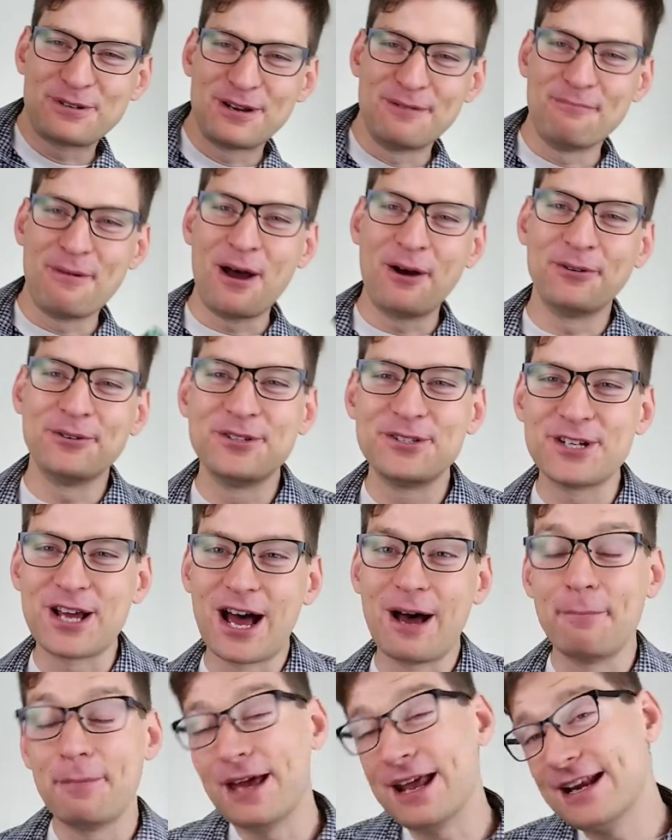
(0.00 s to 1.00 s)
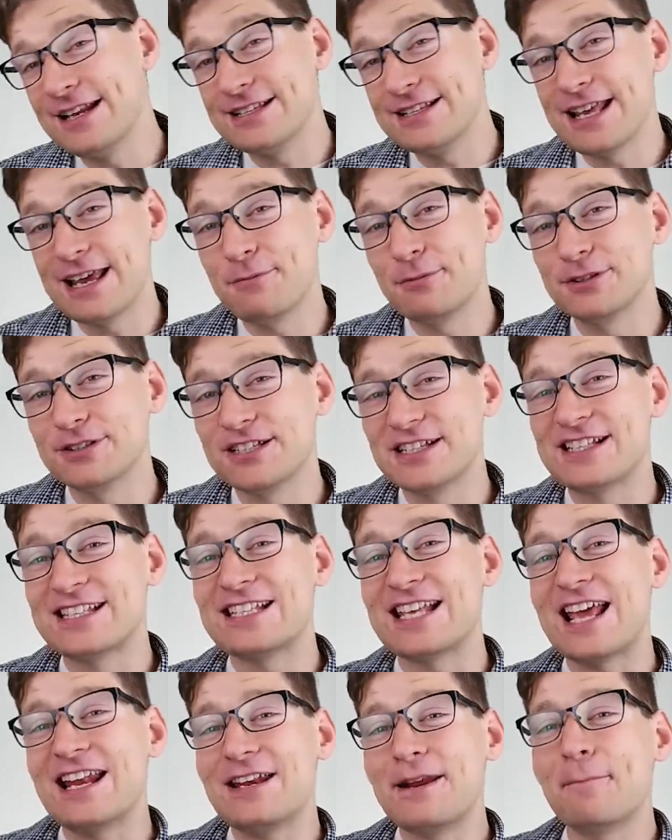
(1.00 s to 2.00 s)
to mountaintop and is able to
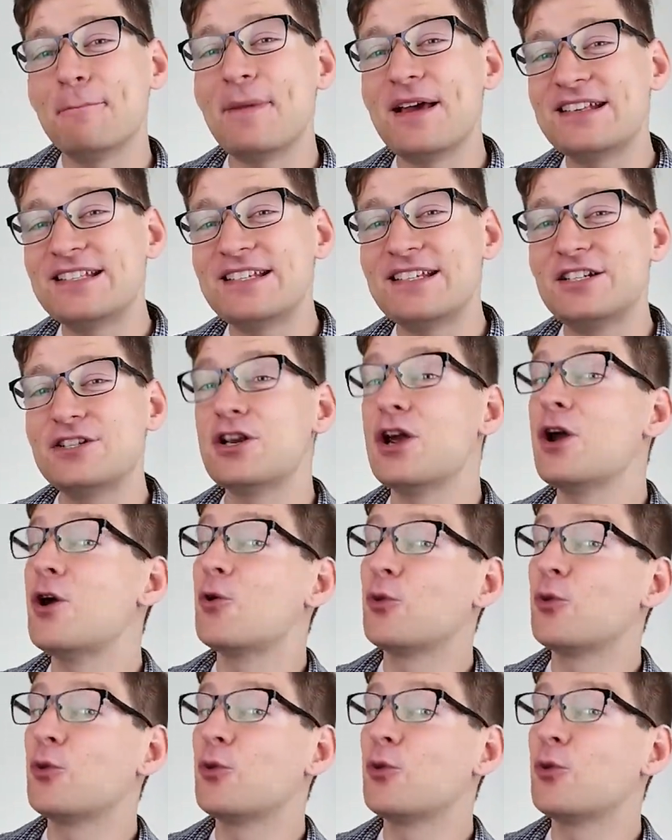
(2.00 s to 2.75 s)
send a message